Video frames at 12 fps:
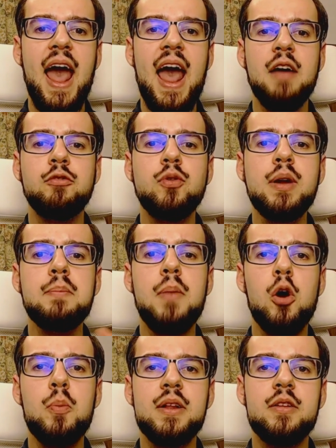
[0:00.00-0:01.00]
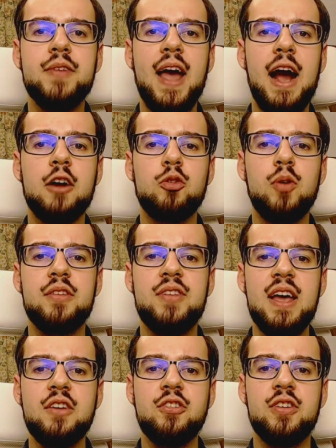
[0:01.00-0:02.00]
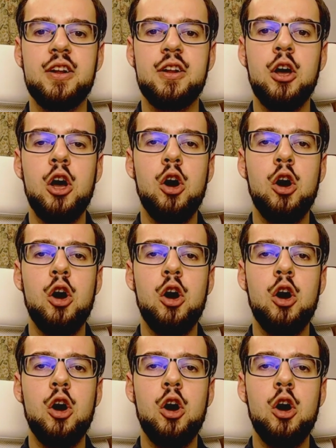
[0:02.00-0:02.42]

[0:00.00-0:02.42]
Every moment of characterization